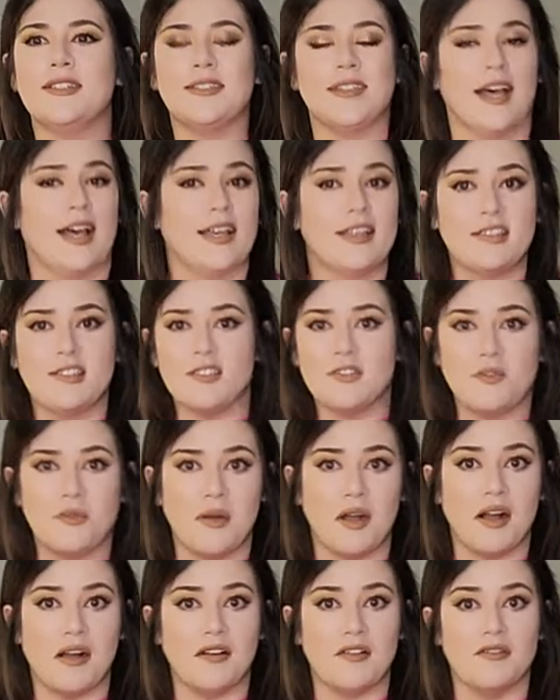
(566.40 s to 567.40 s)
size
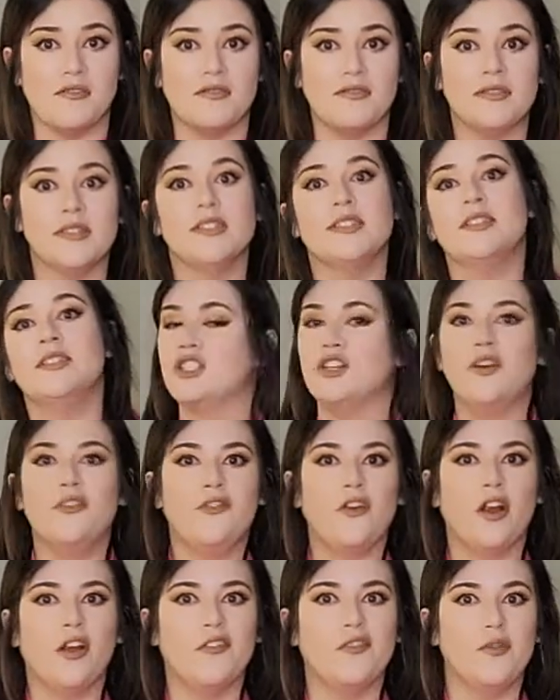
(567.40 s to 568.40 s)
12. So
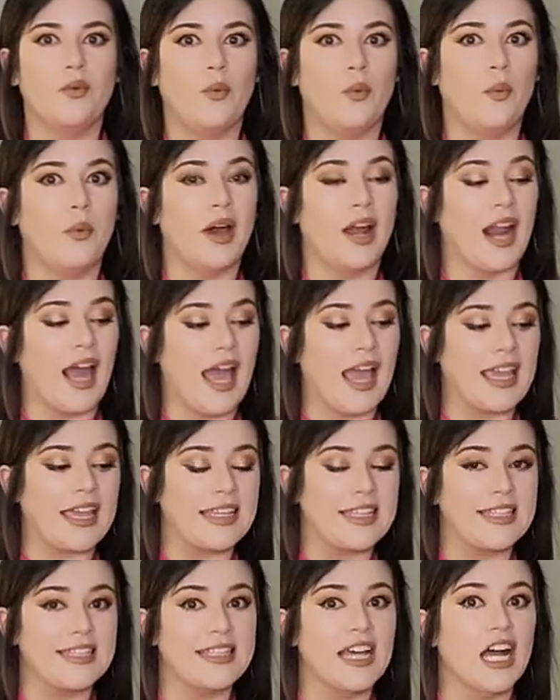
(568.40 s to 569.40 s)
far from what I
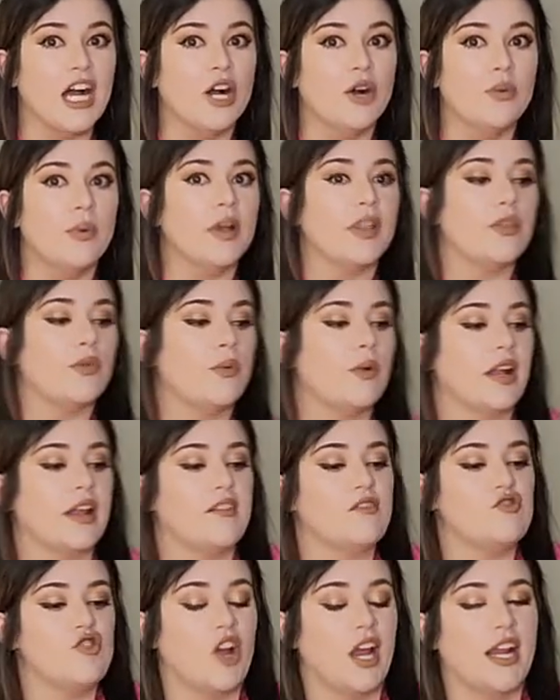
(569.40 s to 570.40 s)
can tell with what
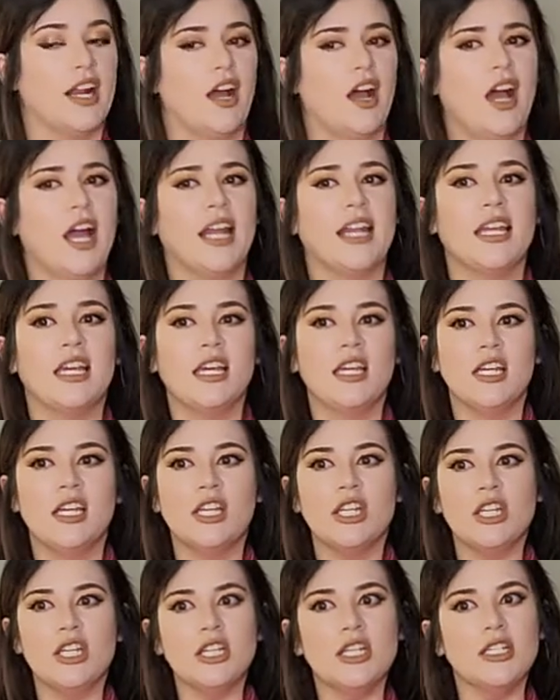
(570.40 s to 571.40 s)
I've tried on,
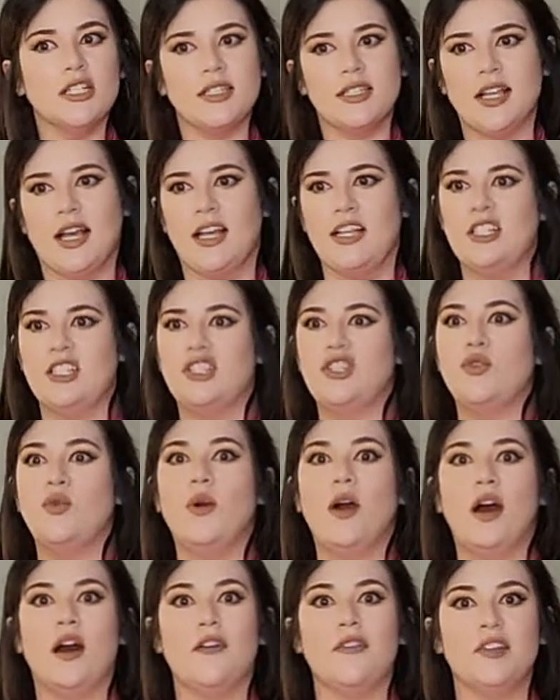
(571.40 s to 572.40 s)
size
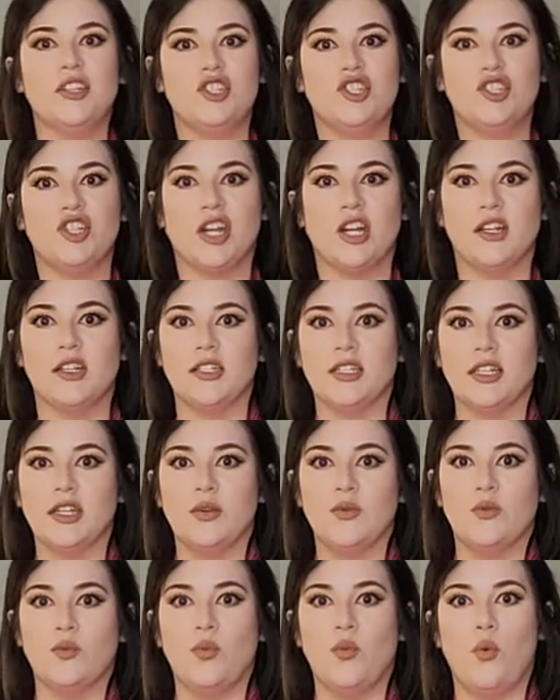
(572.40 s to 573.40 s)
12 is generally
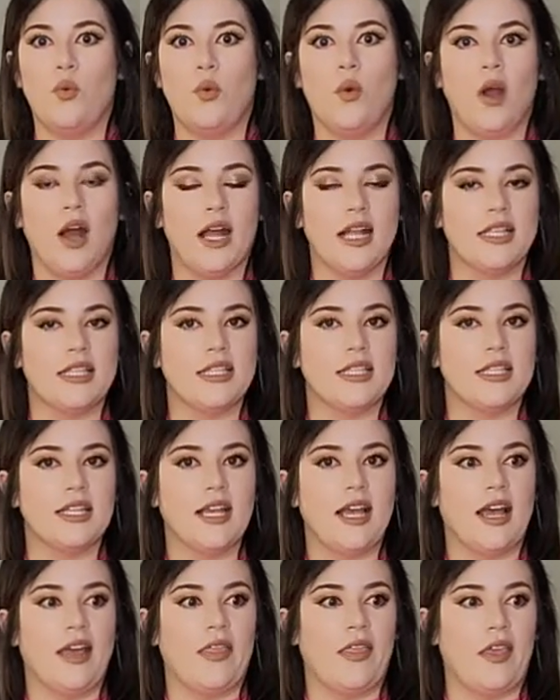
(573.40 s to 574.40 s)
what
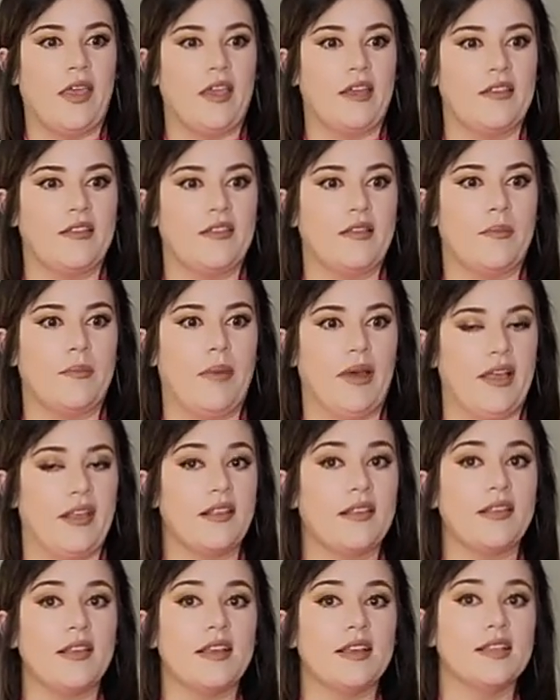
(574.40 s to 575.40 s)
I think is the best
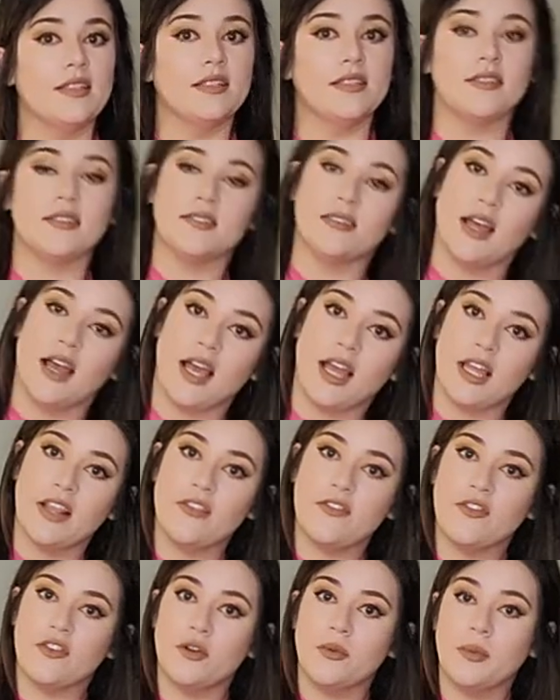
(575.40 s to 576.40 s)
size
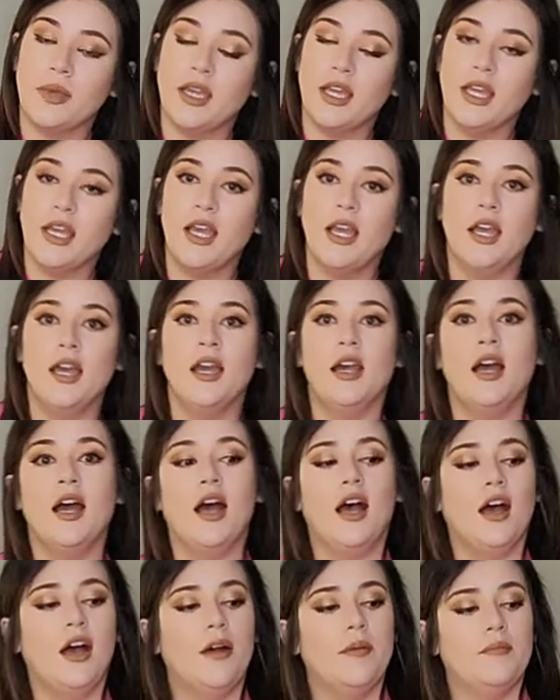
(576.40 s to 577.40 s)
for me.
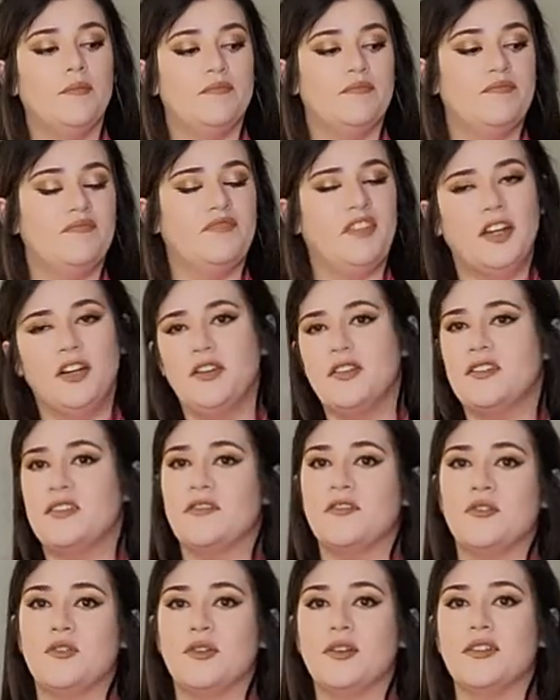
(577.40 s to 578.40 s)
Um, varies
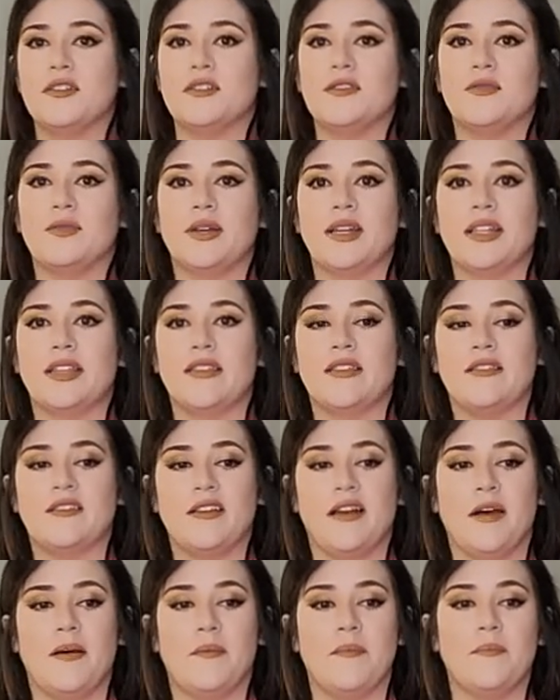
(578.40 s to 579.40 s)
of course with
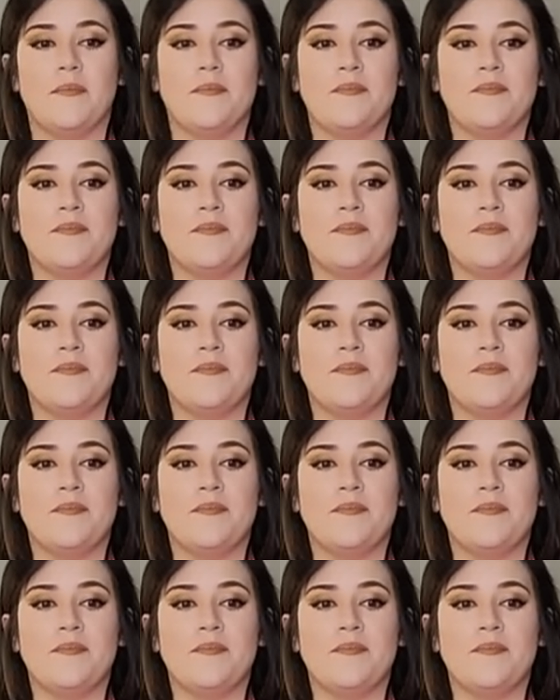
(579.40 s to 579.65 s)
some,